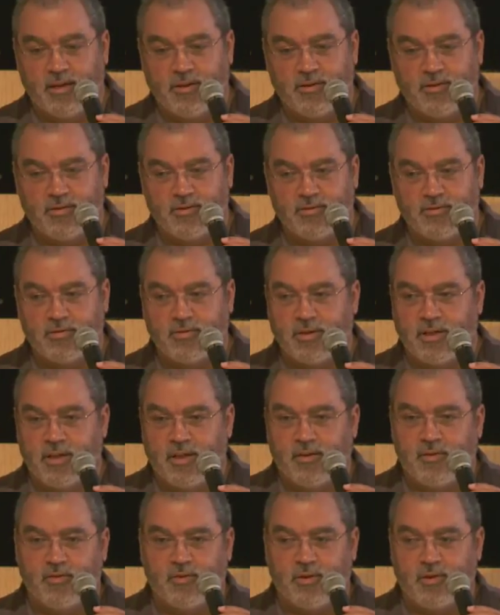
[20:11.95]
who
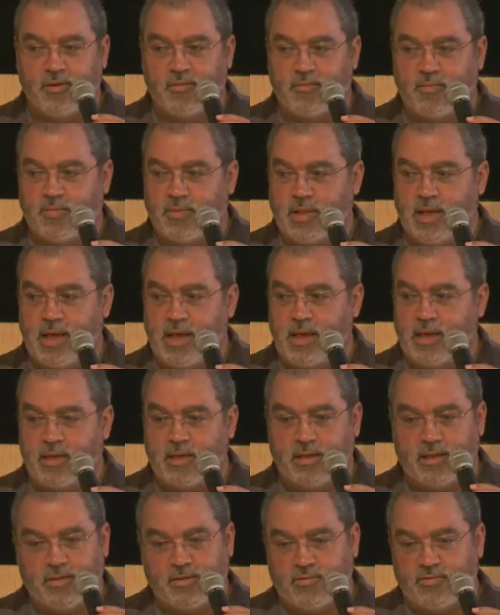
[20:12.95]
were
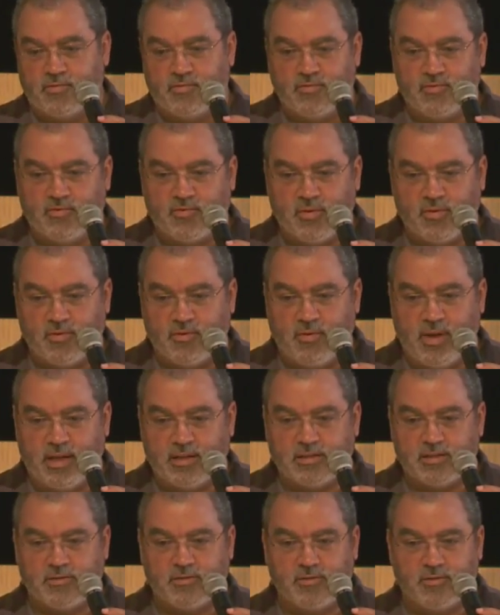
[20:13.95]
playing in
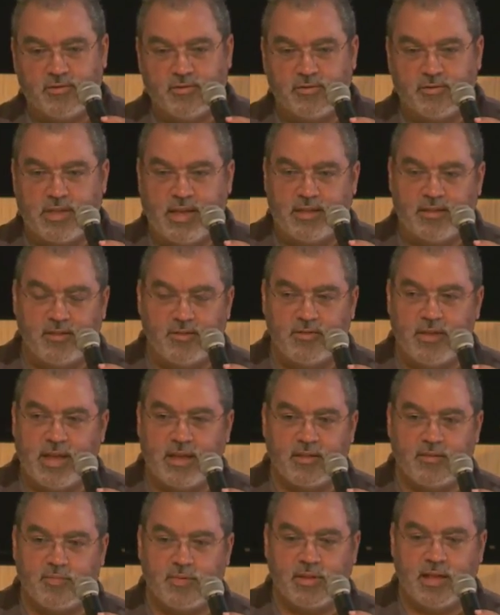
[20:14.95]
grade school. They knew
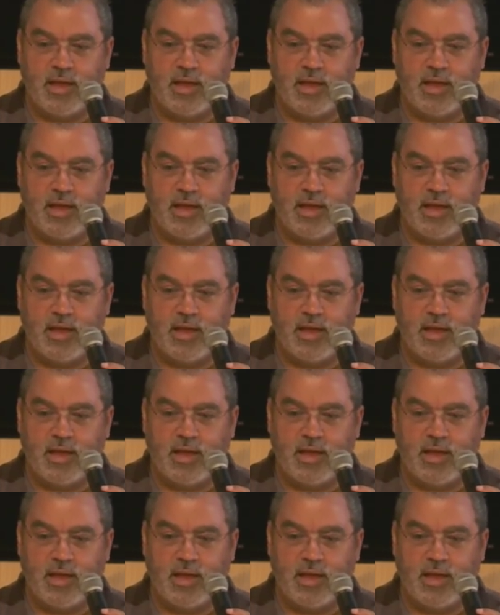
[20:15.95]
they could